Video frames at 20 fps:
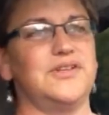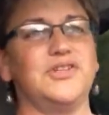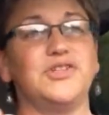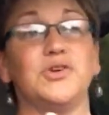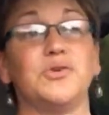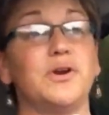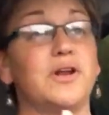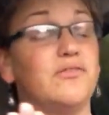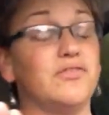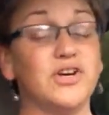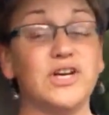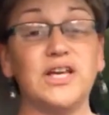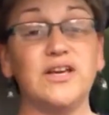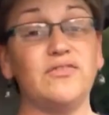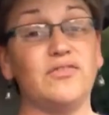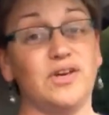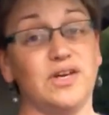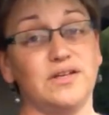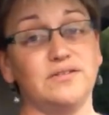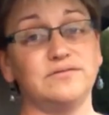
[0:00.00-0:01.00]
Don't ever
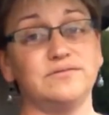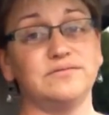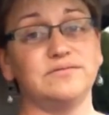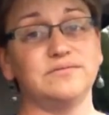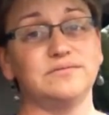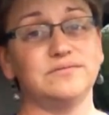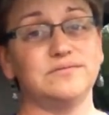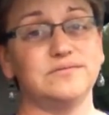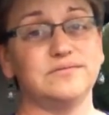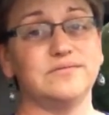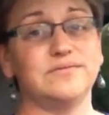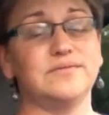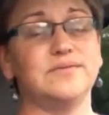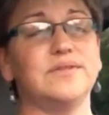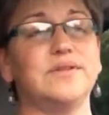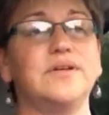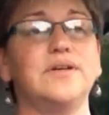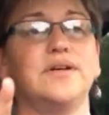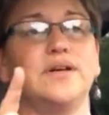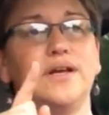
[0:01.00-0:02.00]
give in.
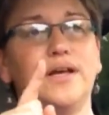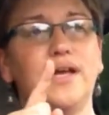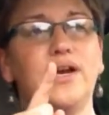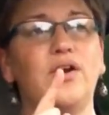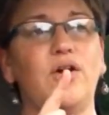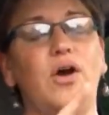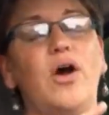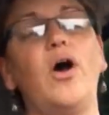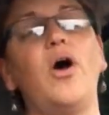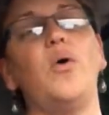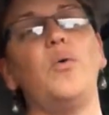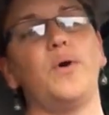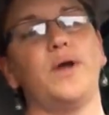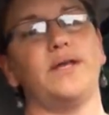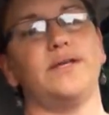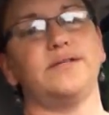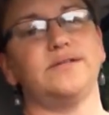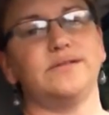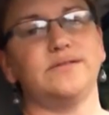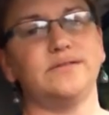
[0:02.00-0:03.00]
And
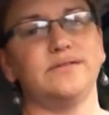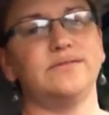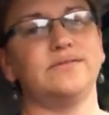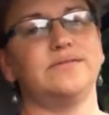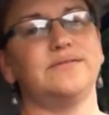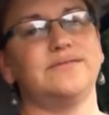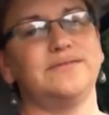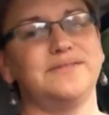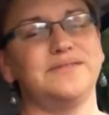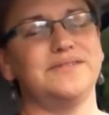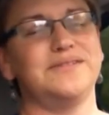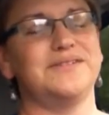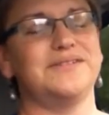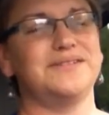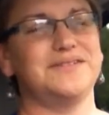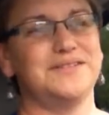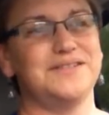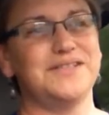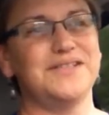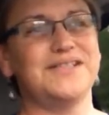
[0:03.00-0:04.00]
always
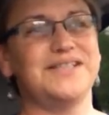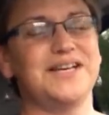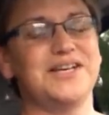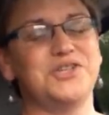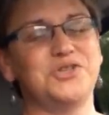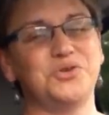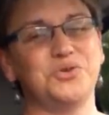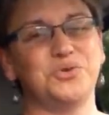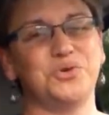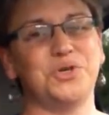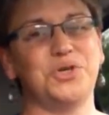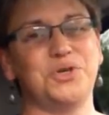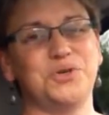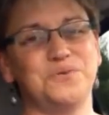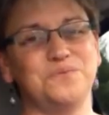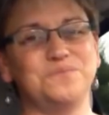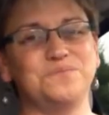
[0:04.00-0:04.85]
stay true to you.